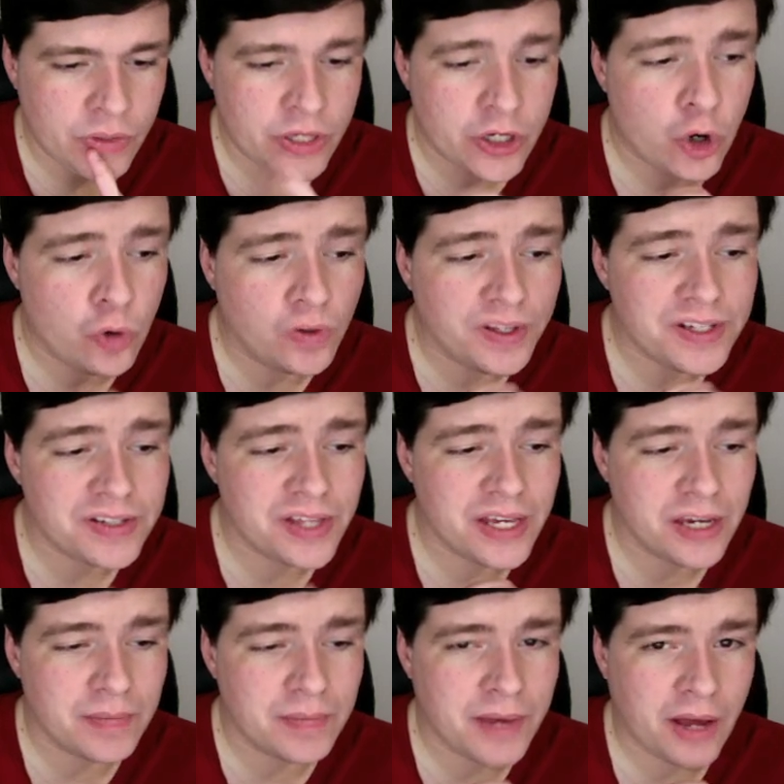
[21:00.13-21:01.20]
coolest
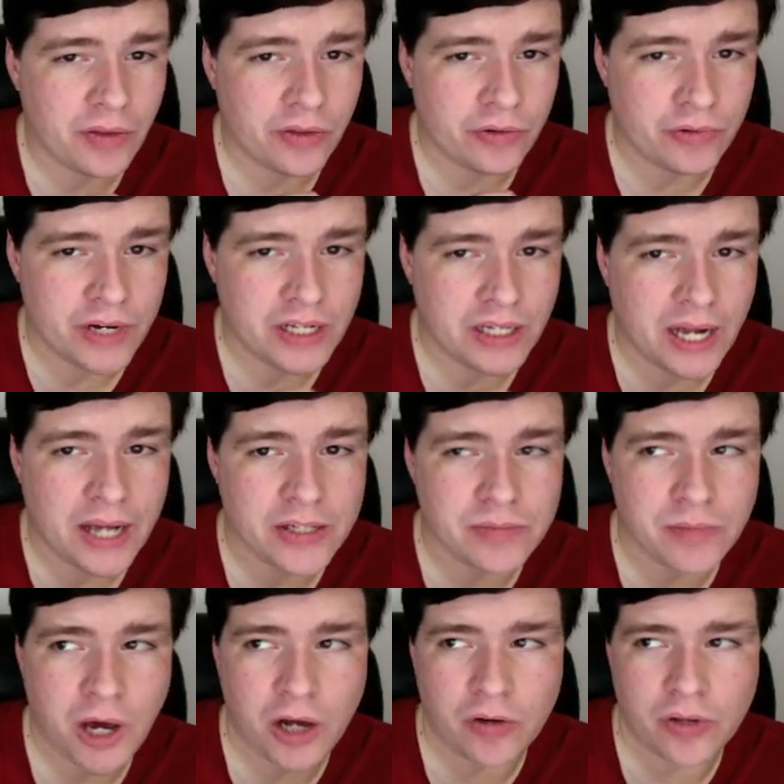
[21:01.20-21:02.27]
thing about the realized
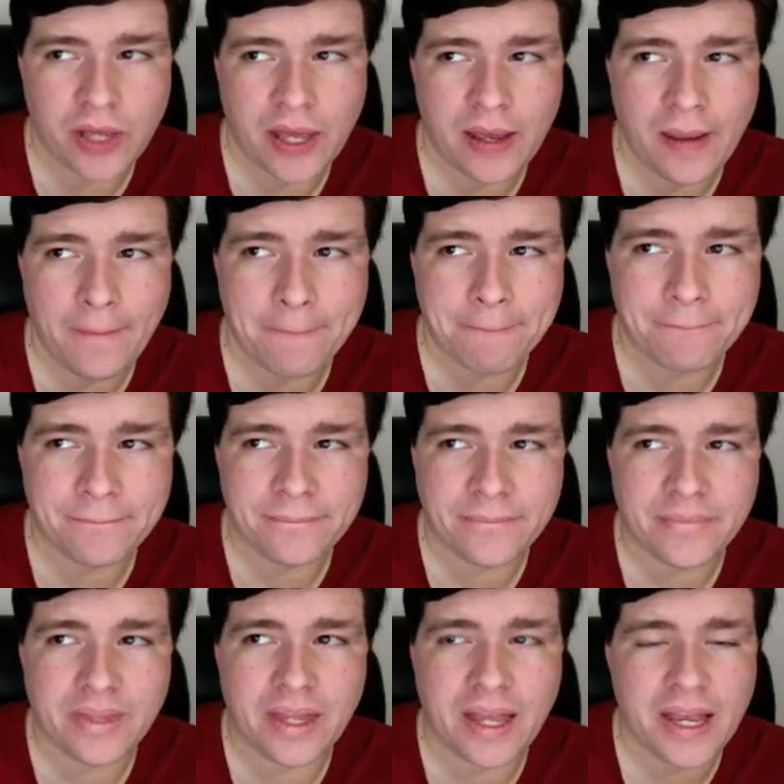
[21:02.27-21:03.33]
model kit
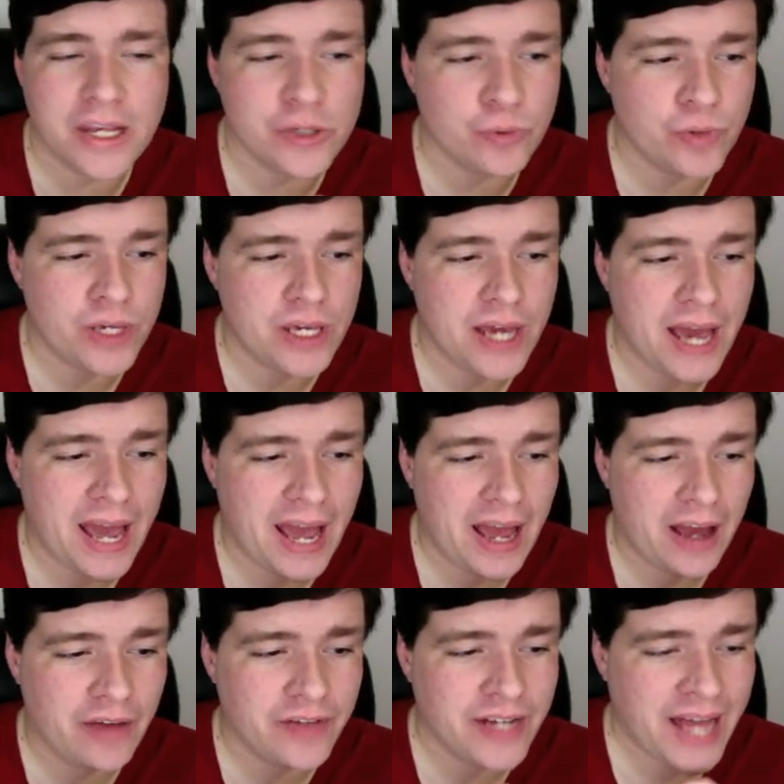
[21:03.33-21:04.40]
is we
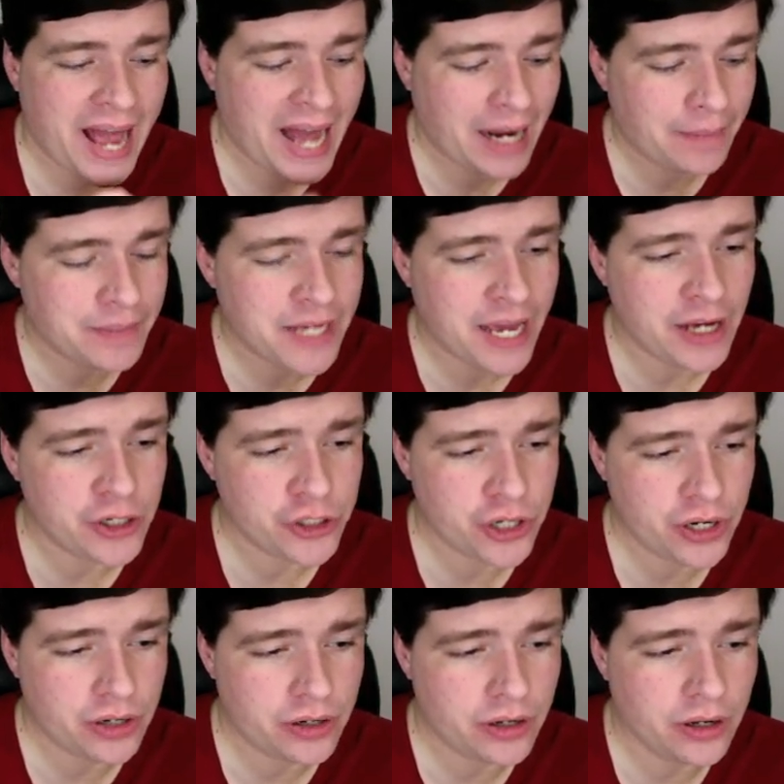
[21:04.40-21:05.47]
have an
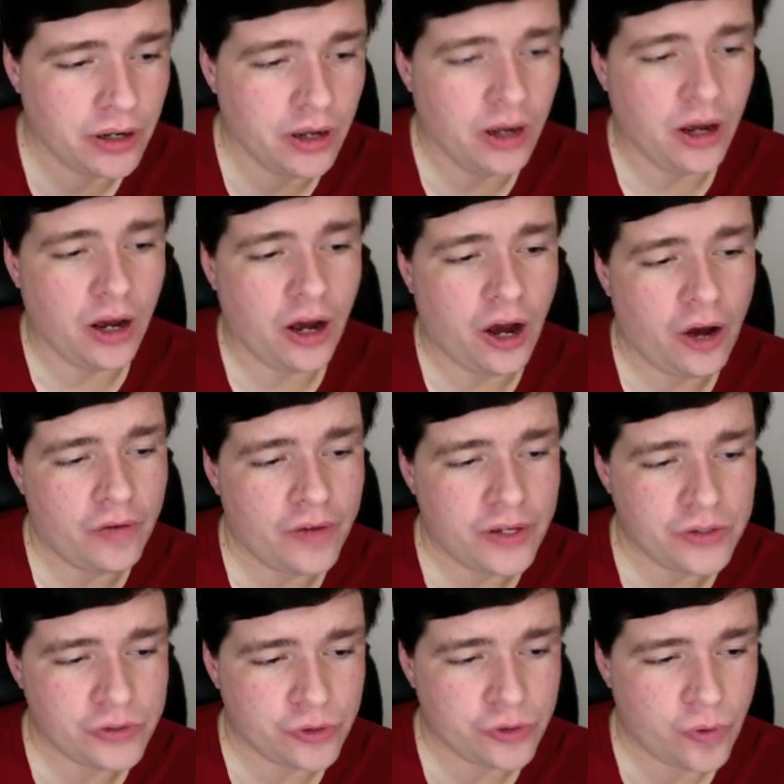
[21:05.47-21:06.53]
adaptation of a
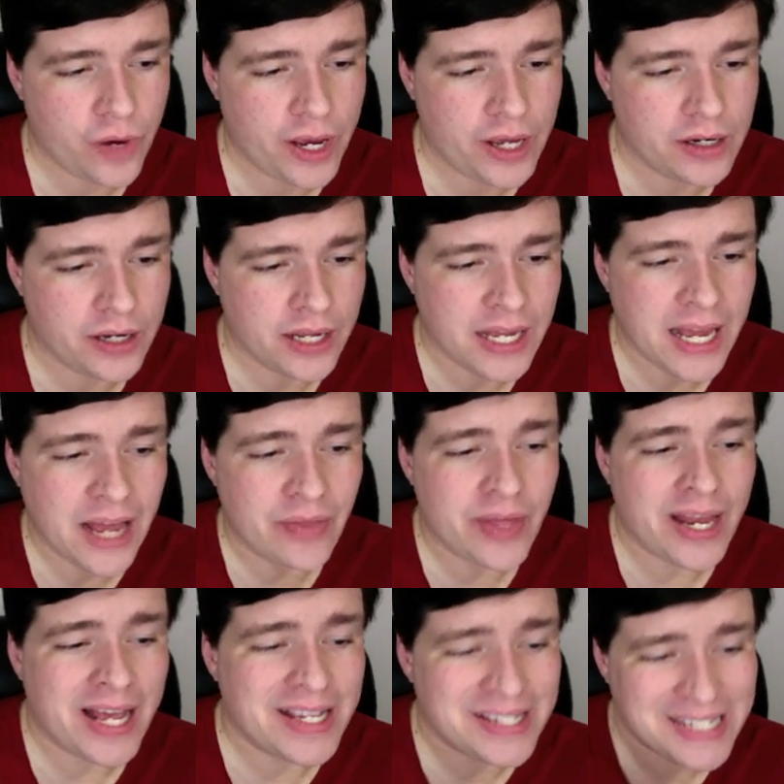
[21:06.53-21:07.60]
Zoid
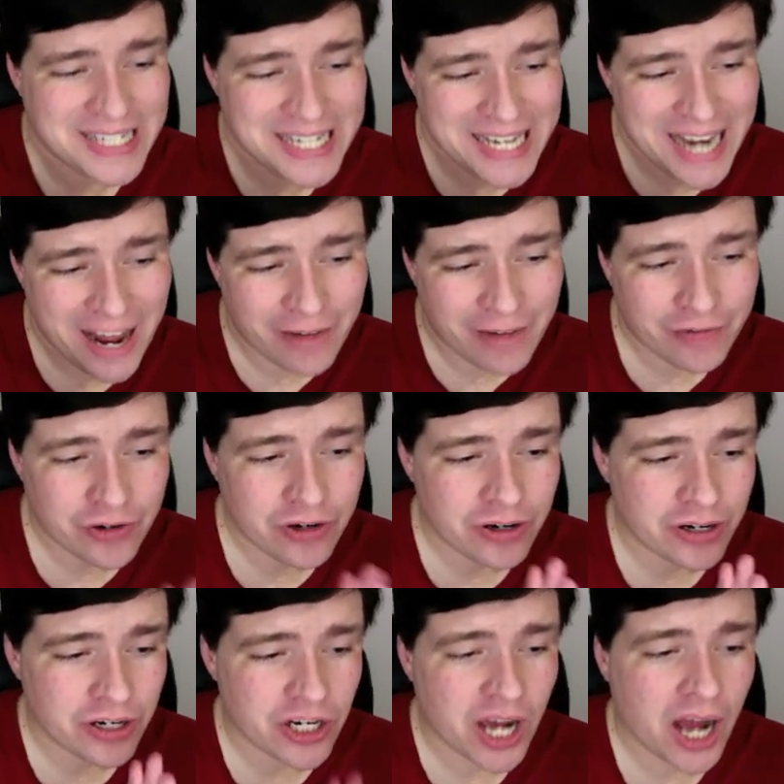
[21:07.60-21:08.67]
that has
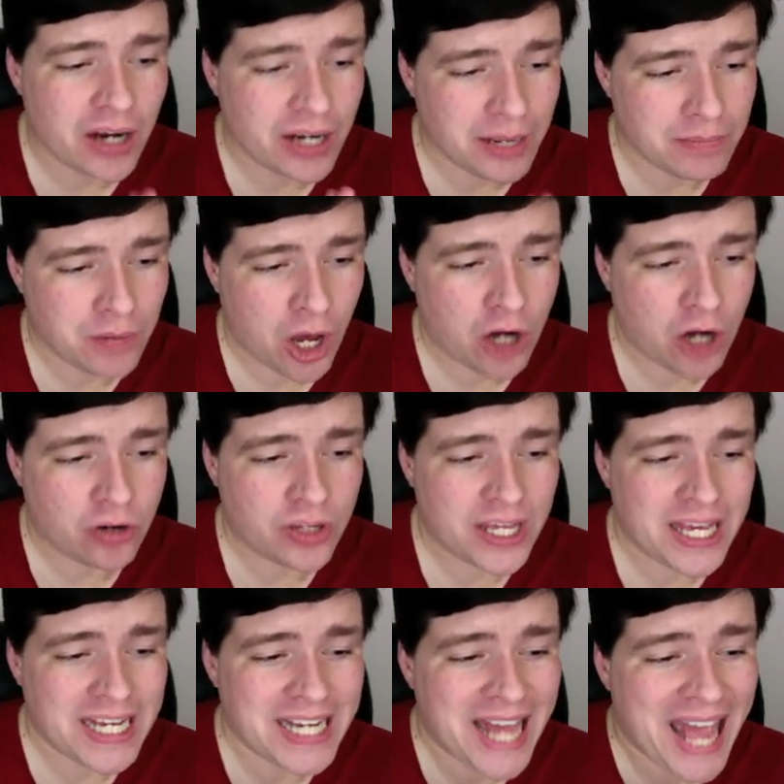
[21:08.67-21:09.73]
never gotten a model
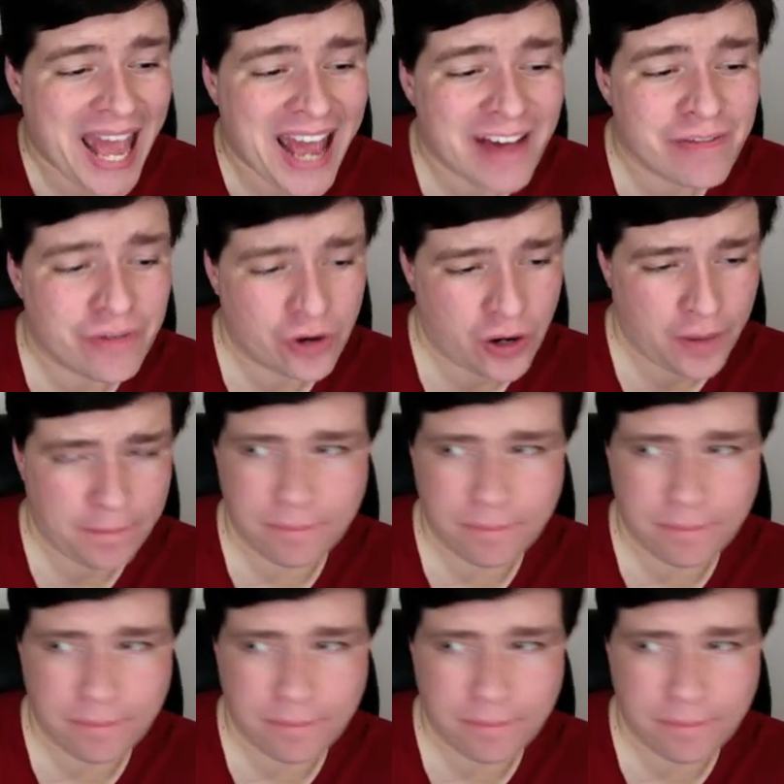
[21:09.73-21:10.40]
kit ever,